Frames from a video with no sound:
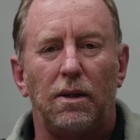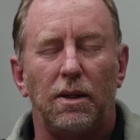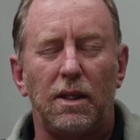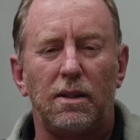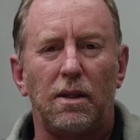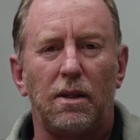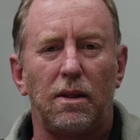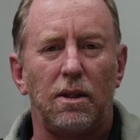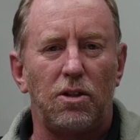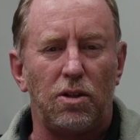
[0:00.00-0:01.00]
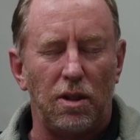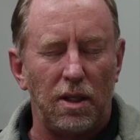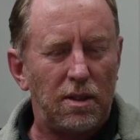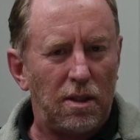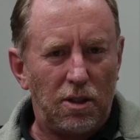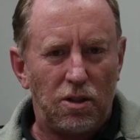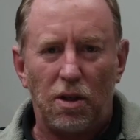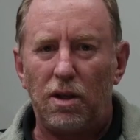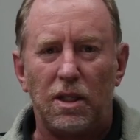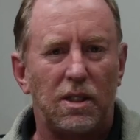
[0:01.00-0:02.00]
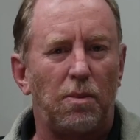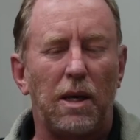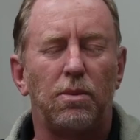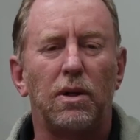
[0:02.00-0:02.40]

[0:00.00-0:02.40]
These are the, these are the journeys that people